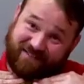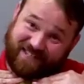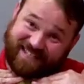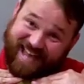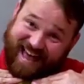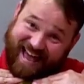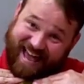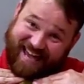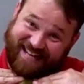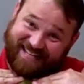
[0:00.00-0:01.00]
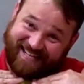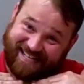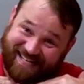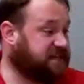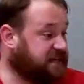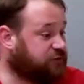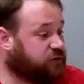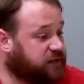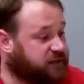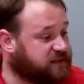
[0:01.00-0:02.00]
I have a side. That's
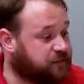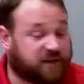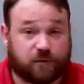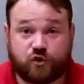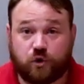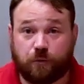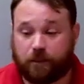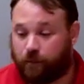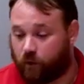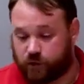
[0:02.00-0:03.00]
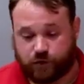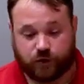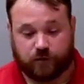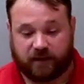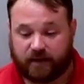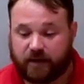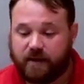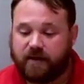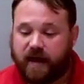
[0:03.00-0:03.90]
actually something that was super important to me.